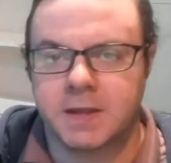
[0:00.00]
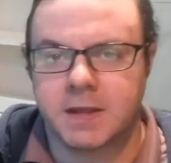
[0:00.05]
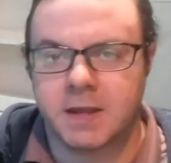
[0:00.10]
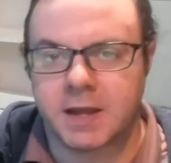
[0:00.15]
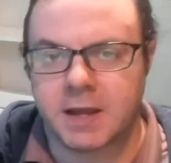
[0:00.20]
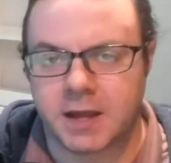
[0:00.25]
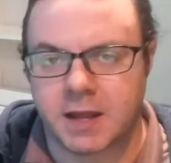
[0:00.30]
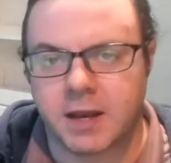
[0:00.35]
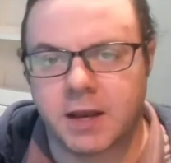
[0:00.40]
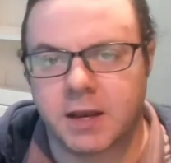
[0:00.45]

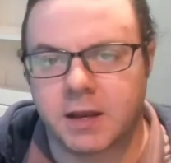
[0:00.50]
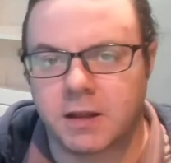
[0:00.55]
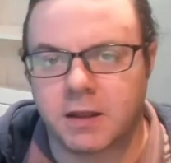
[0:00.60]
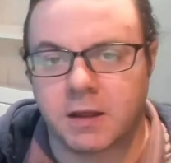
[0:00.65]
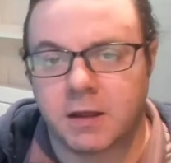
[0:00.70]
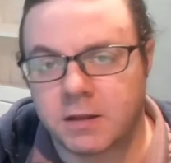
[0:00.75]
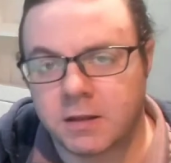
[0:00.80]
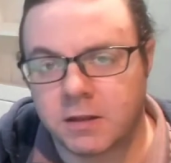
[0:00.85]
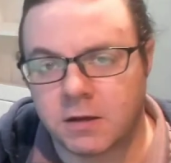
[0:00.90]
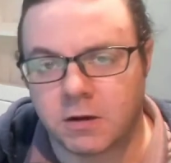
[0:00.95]

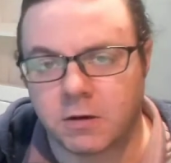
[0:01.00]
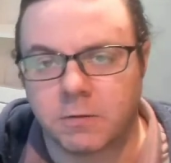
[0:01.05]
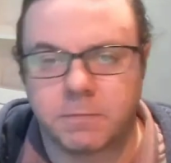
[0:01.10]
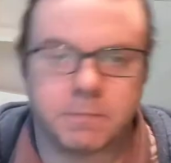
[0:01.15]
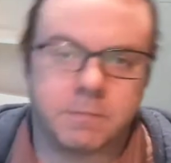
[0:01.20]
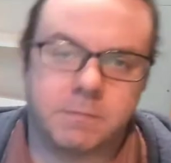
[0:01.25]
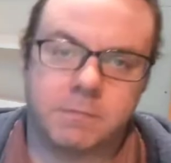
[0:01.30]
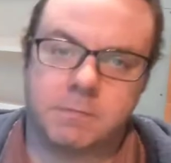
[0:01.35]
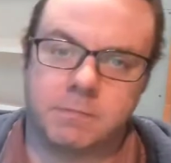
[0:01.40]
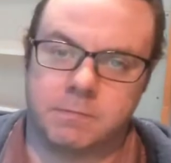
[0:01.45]
and,
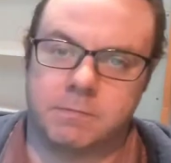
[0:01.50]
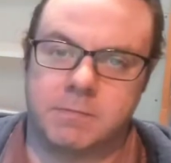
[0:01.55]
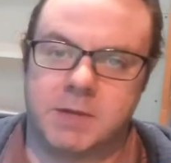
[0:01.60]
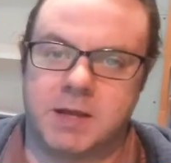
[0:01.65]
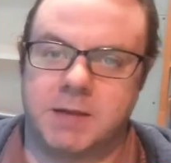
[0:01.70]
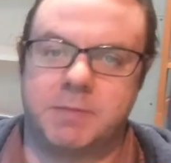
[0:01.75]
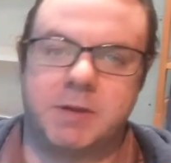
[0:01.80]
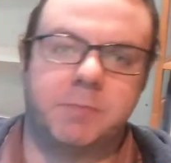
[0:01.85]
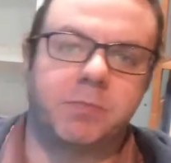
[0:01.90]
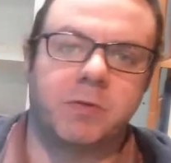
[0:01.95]

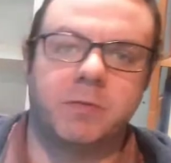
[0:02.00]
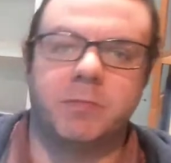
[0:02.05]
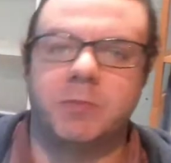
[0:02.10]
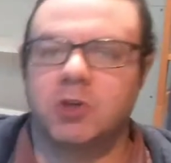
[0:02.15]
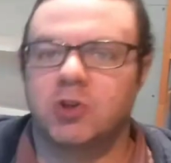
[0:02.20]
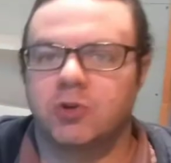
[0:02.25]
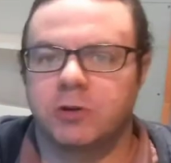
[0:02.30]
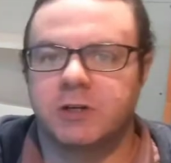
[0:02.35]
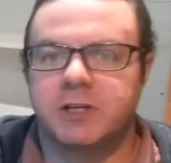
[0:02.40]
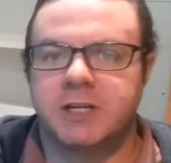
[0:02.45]
maybe
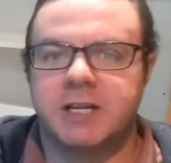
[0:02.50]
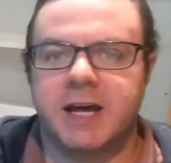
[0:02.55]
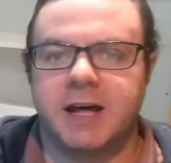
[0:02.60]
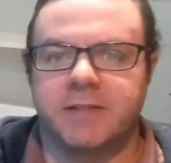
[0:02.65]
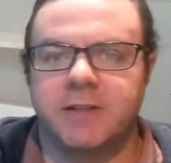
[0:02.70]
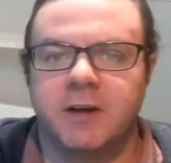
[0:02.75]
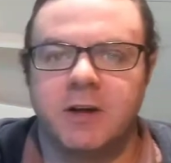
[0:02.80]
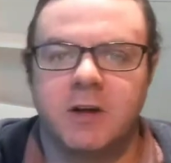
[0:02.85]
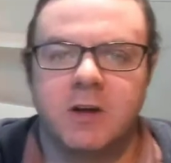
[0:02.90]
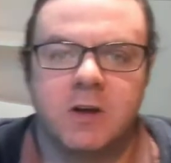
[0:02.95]
premature
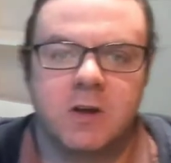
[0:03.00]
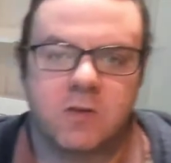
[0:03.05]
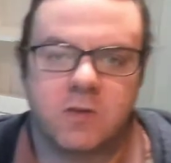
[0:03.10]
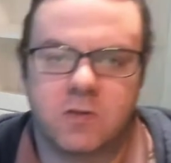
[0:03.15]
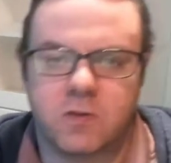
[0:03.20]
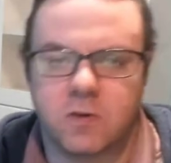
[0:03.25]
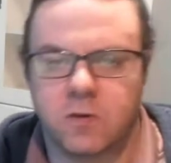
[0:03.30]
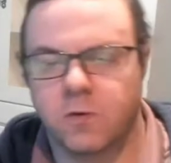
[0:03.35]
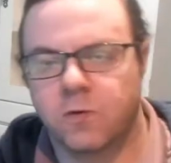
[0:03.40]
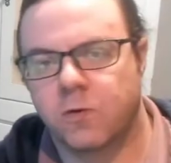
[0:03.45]
death.
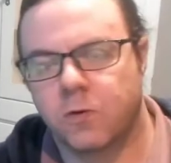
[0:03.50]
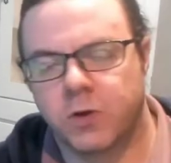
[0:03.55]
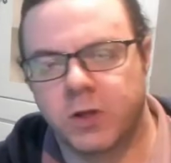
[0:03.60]
So,